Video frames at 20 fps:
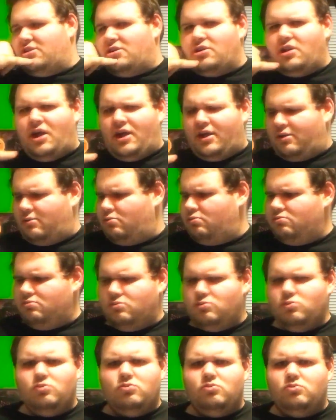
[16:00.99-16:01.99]
there like,
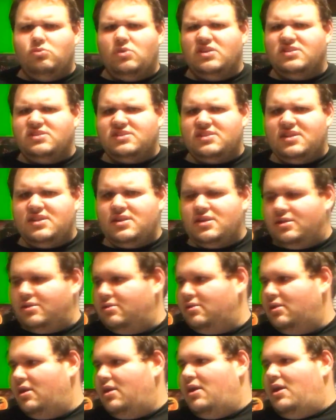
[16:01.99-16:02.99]
what's it?
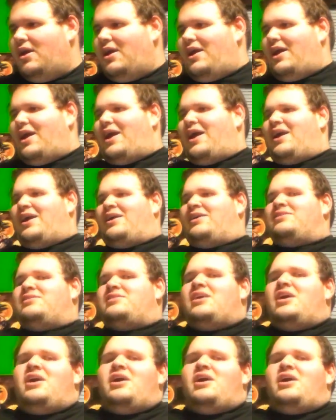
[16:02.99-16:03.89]
And